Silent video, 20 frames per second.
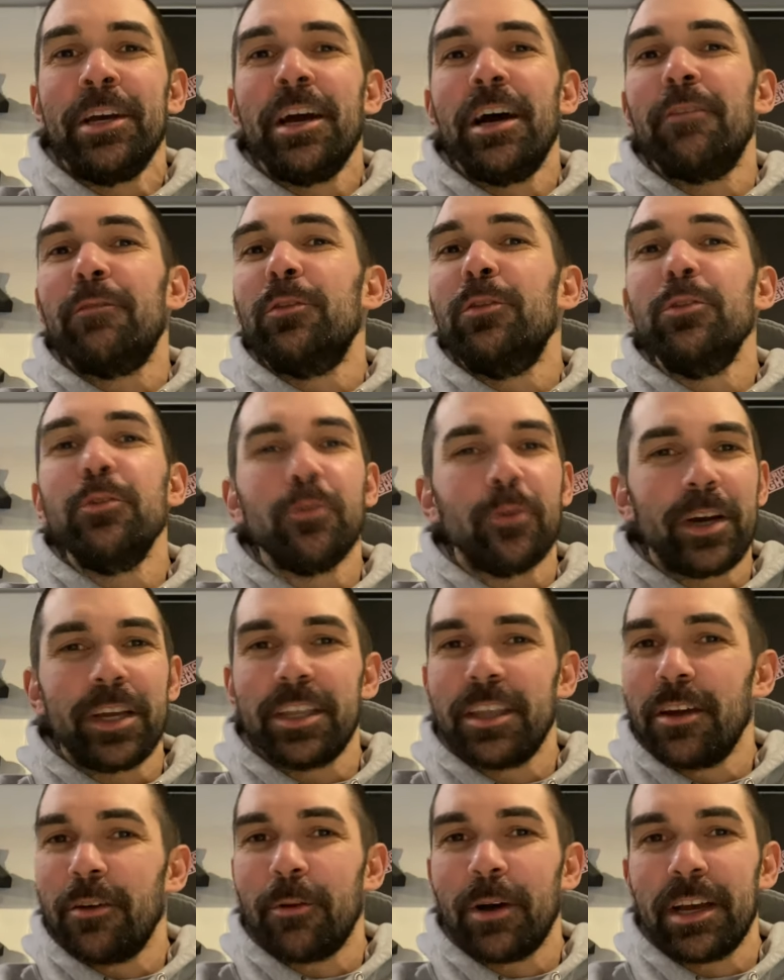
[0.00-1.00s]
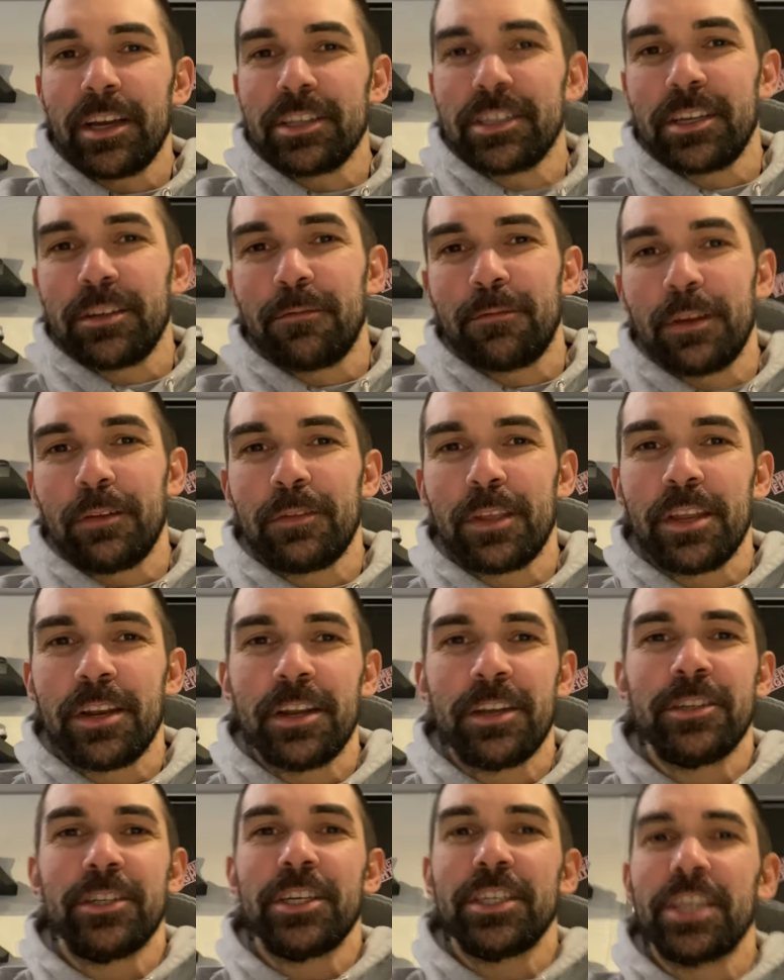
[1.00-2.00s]
I have no idea why I said
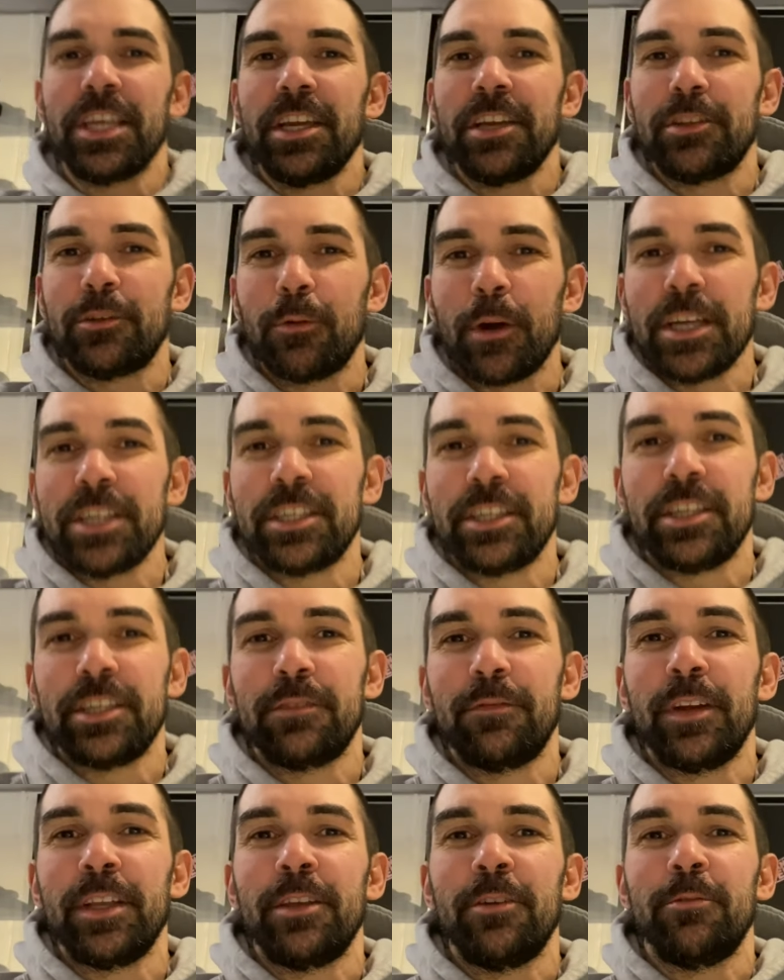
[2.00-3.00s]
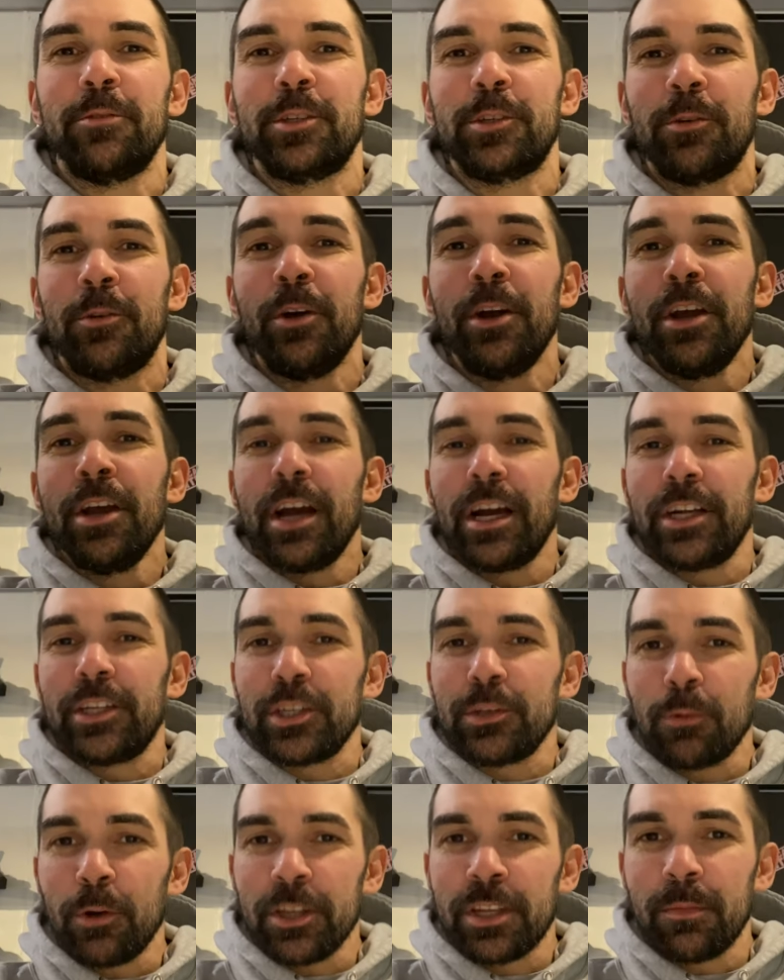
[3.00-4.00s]
15-inch. I say it twice in this video, so I
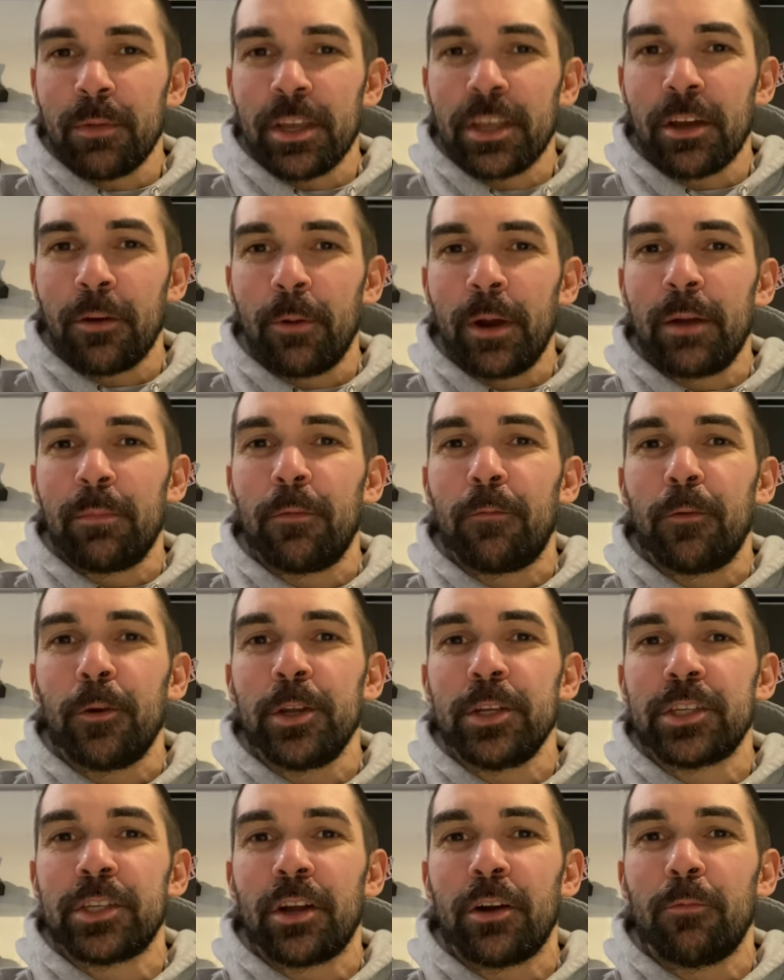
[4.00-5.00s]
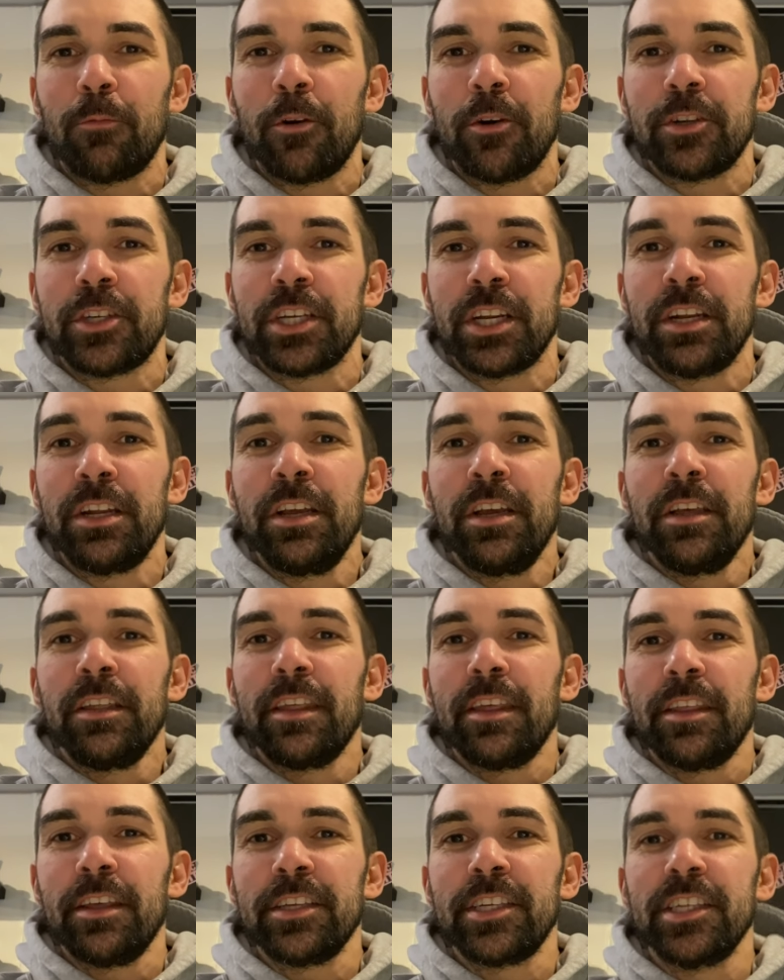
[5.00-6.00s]
just wanted to make you aware before you start watching
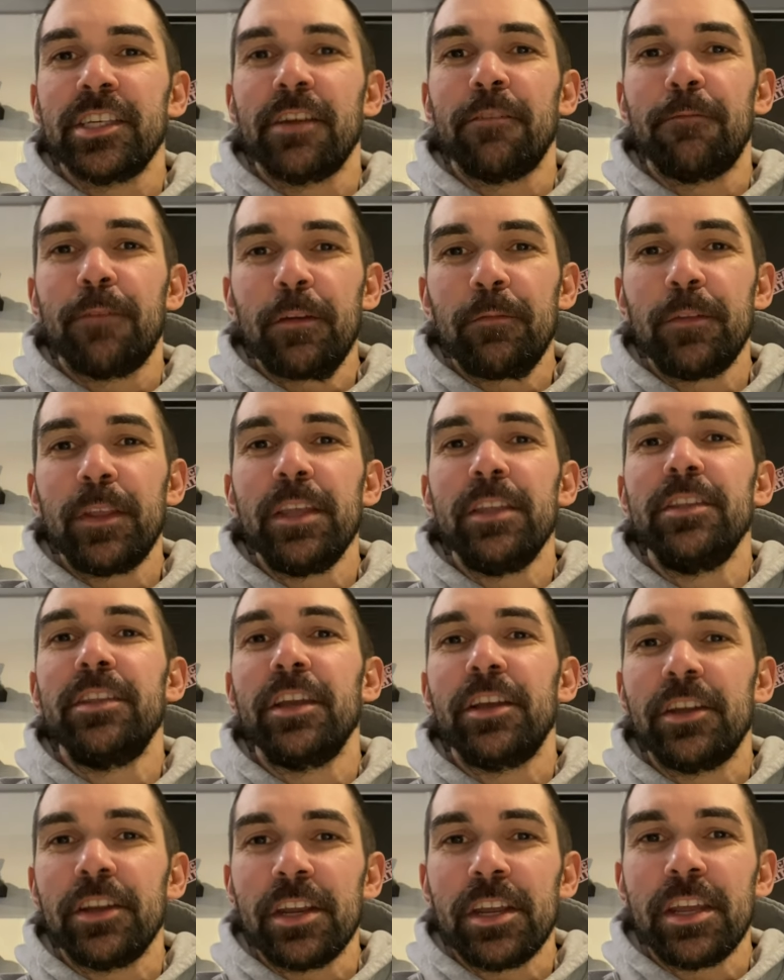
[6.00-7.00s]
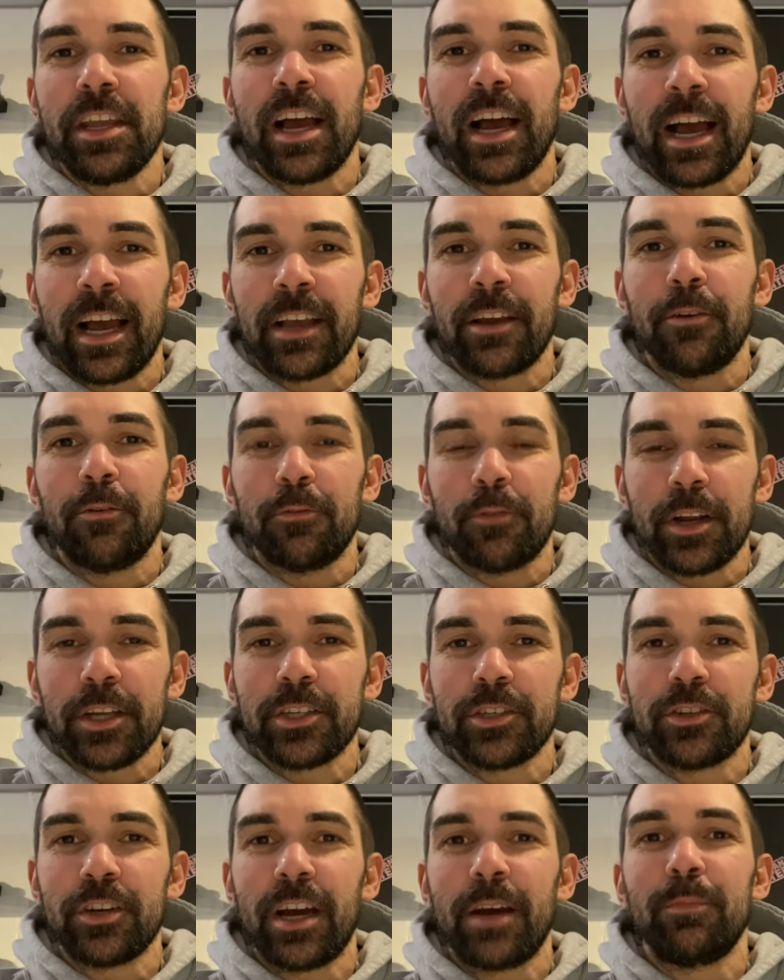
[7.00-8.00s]
that this is a 15-degree angle
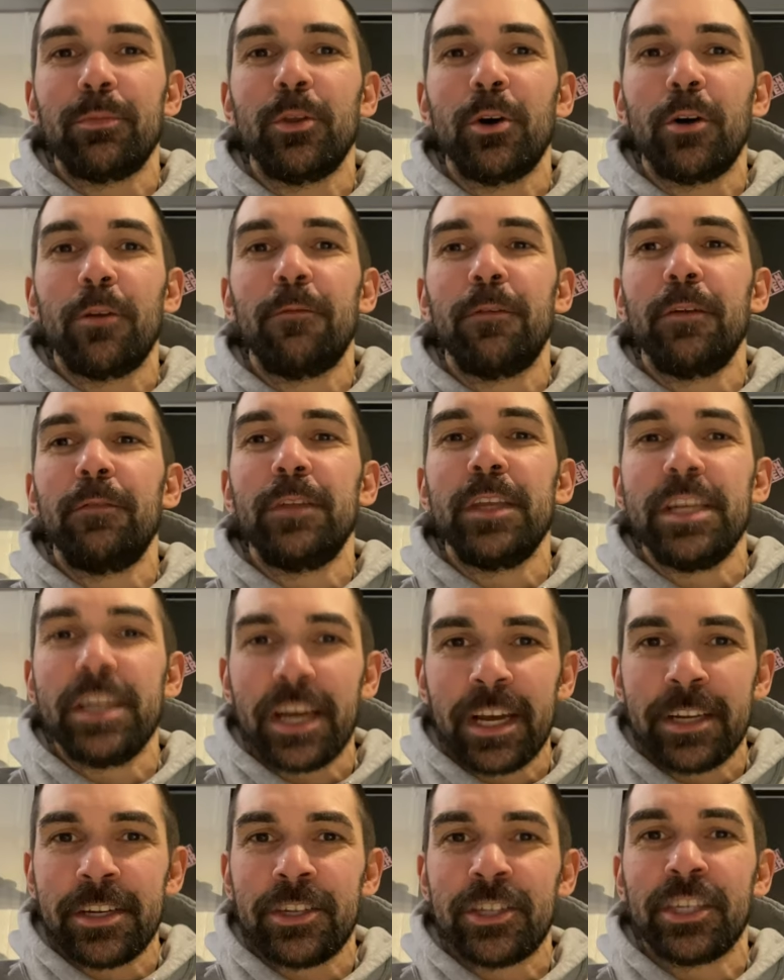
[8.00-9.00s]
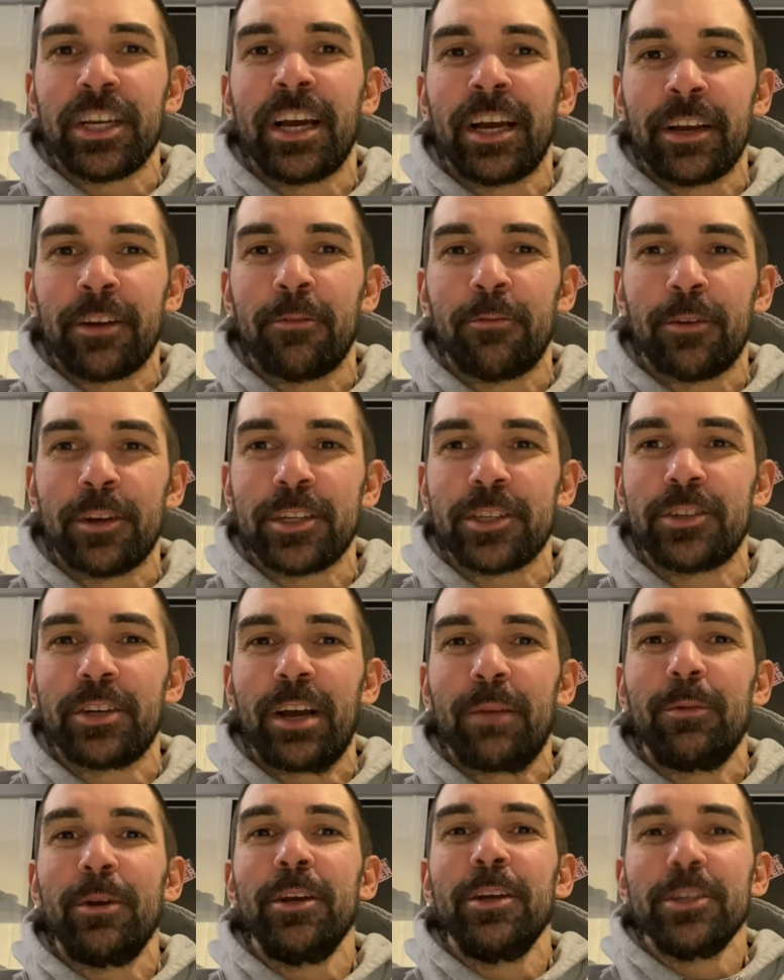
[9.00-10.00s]
wrist strap, not a 15-inch angle wrist
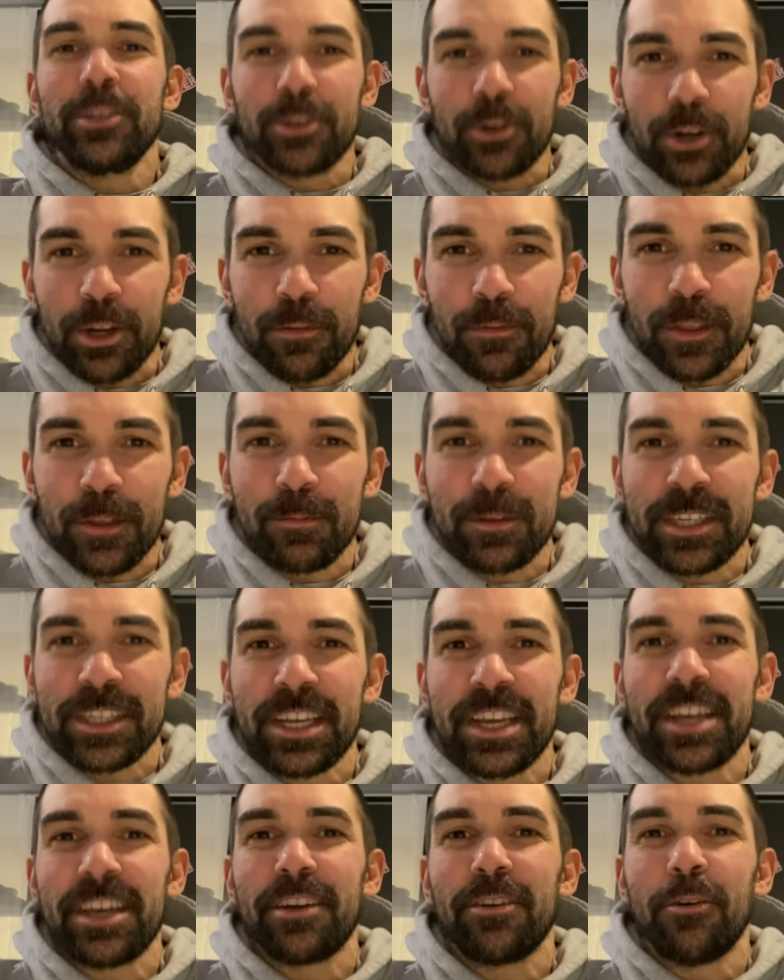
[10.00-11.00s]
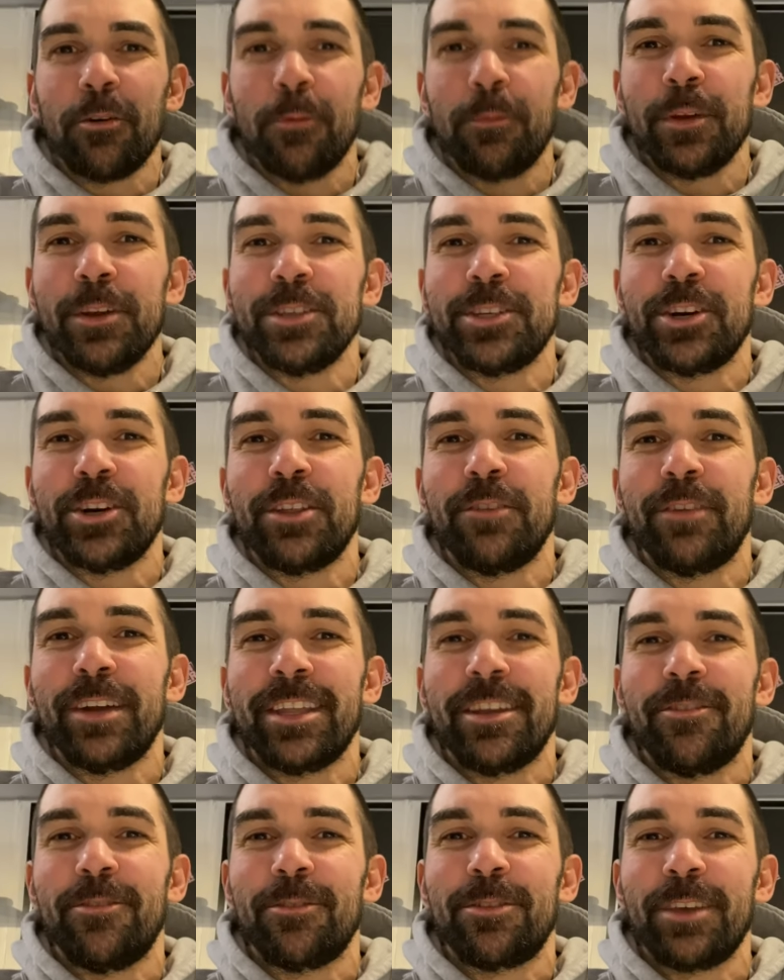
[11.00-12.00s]
strap. Sorry for the mistake. Hope you enjoy the
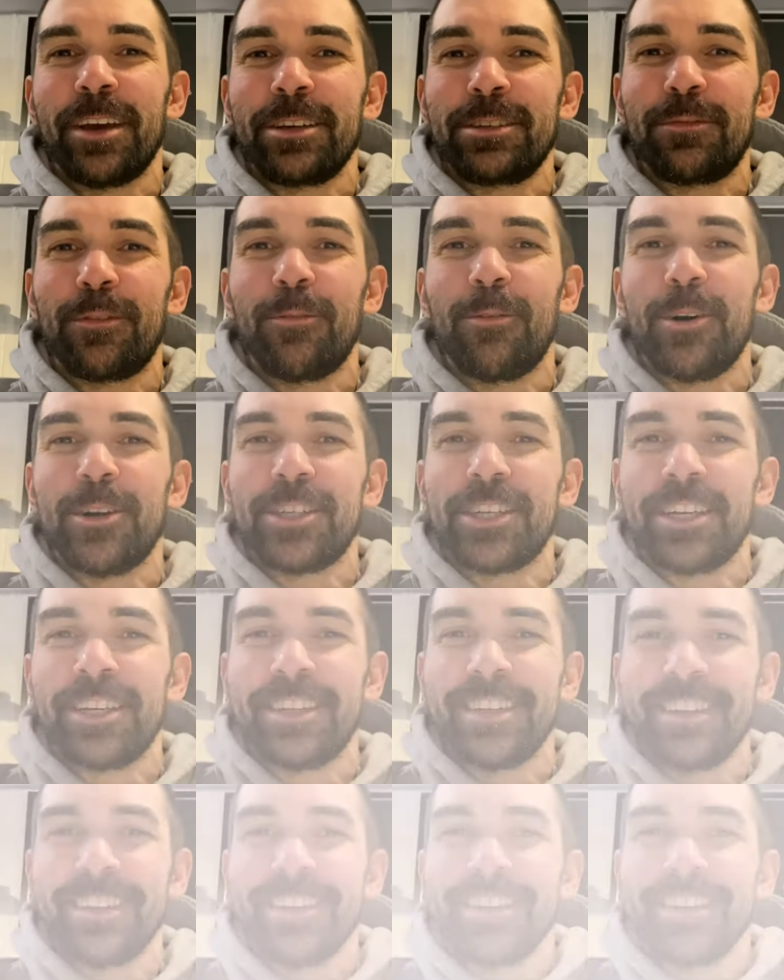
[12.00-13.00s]
video. Thanks for watching.